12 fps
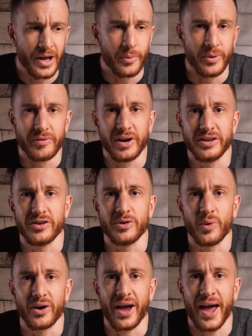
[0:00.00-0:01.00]
we really do
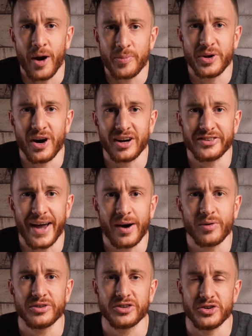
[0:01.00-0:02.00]
want to help you guys
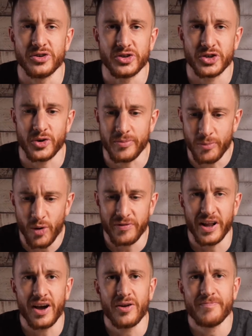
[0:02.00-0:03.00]
out to shoot more
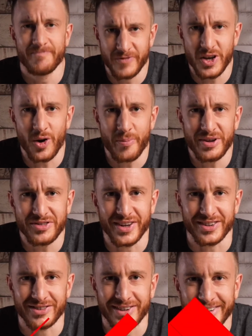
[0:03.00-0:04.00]
video for your
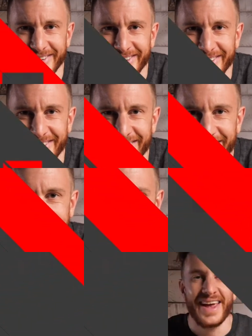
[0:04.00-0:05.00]
business.
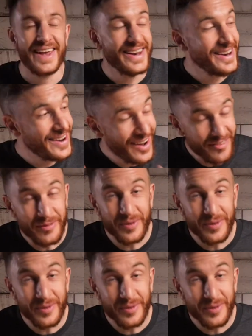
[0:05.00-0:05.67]
Enough